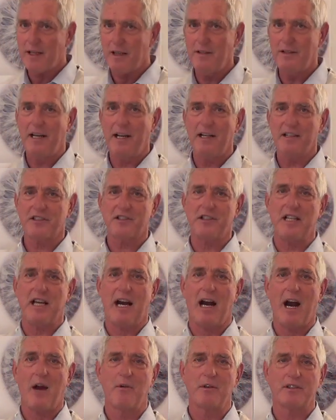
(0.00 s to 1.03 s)
Yes, the
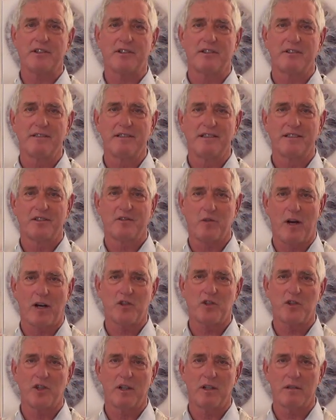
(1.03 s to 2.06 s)
iris
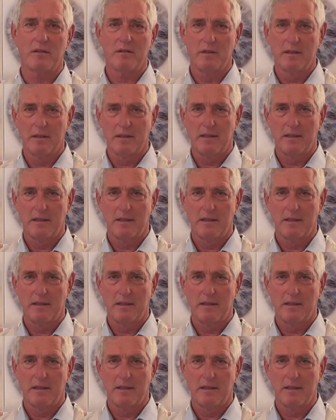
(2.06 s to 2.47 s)
structure